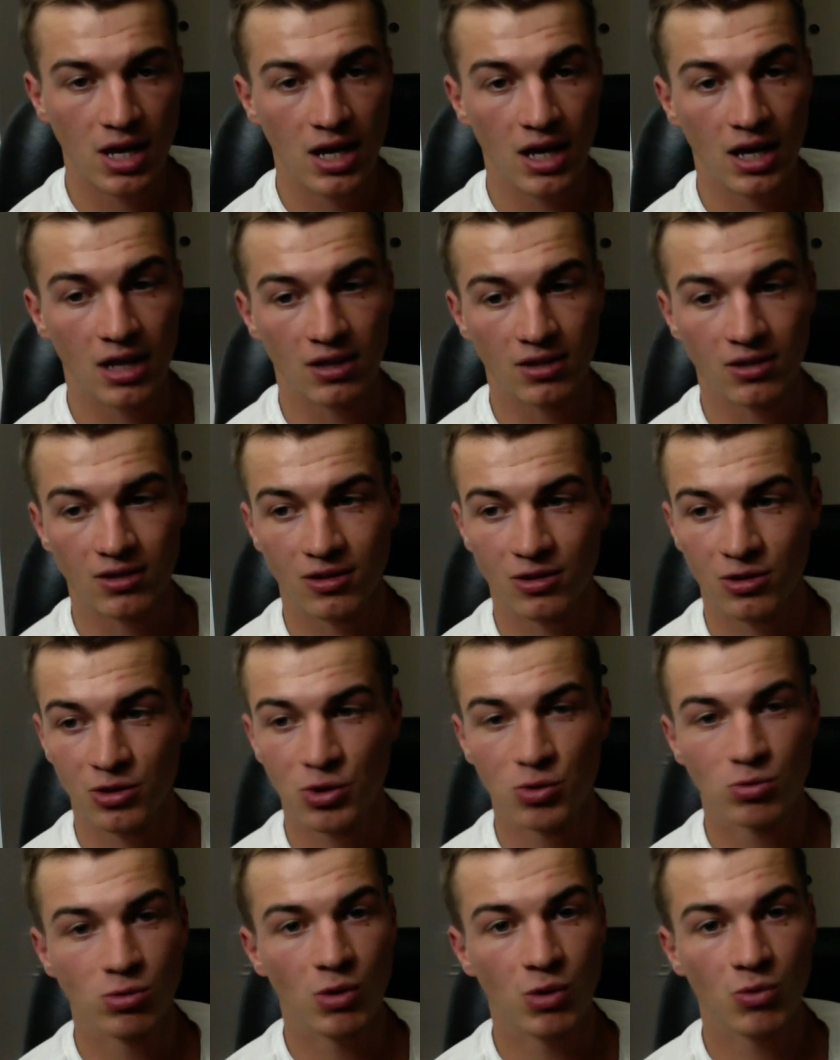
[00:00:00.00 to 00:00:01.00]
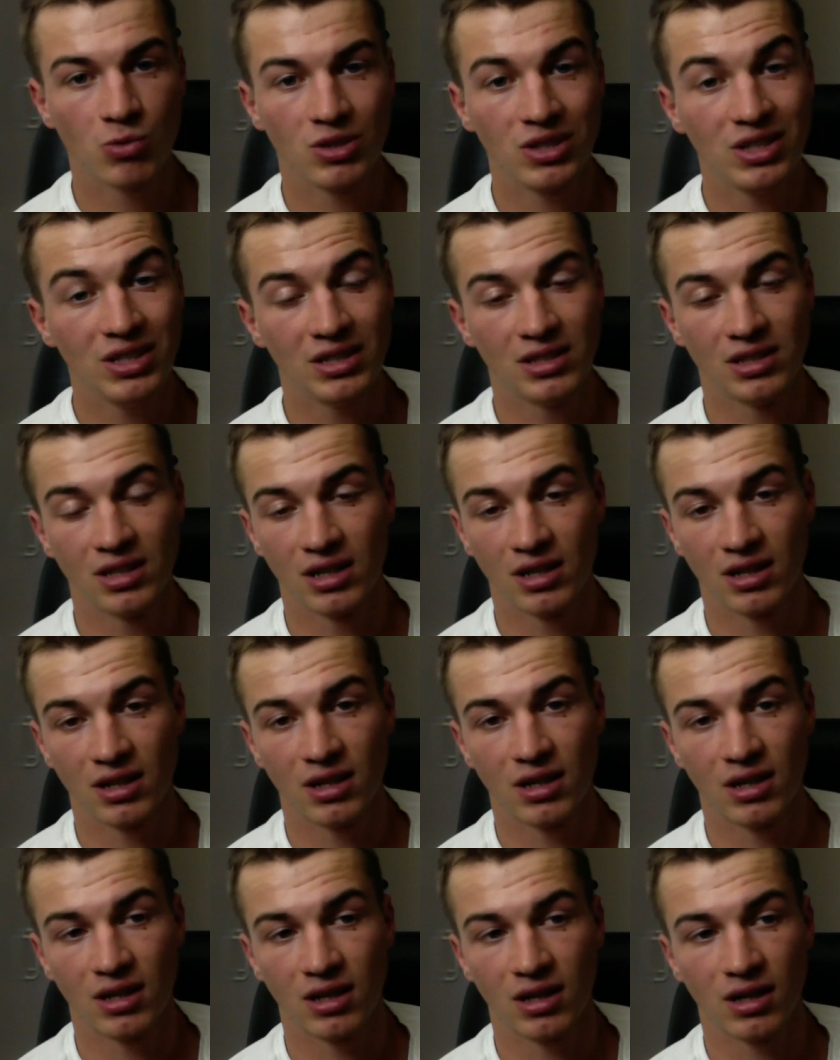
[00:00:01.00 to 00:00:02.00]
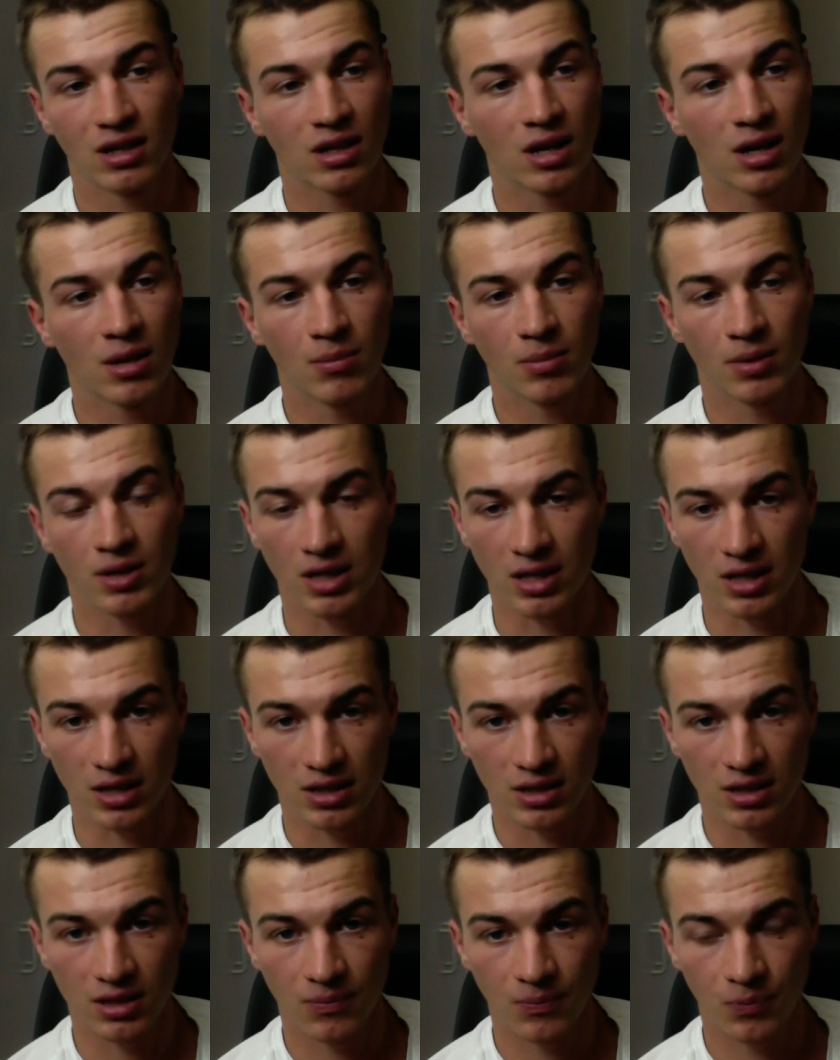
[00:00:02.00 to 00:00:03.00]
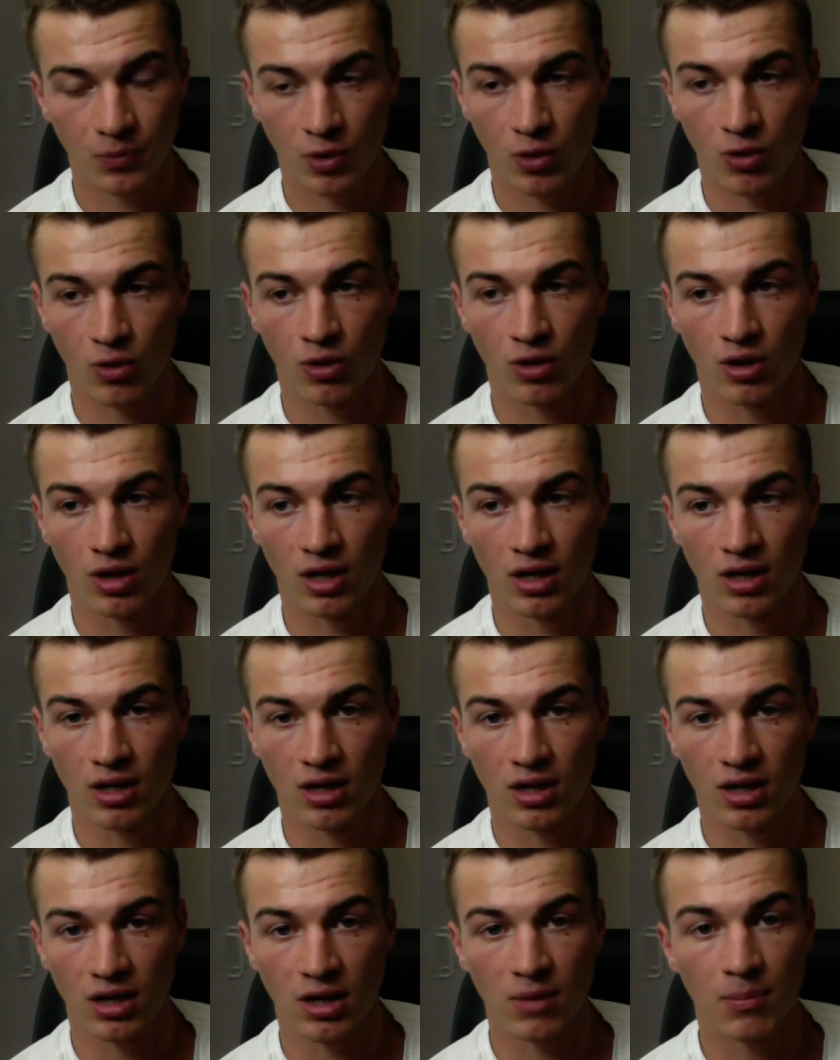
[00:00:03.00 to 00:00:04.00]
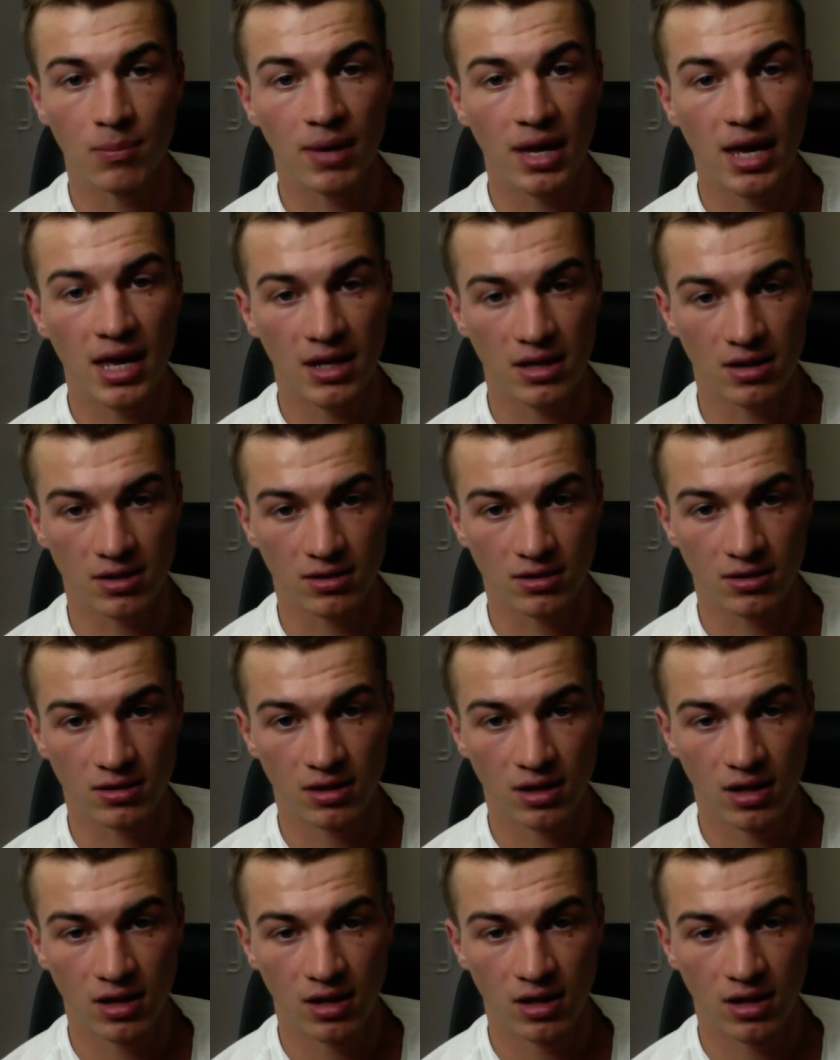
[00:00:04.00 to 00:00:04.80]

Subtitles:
And you won't need a company or a companion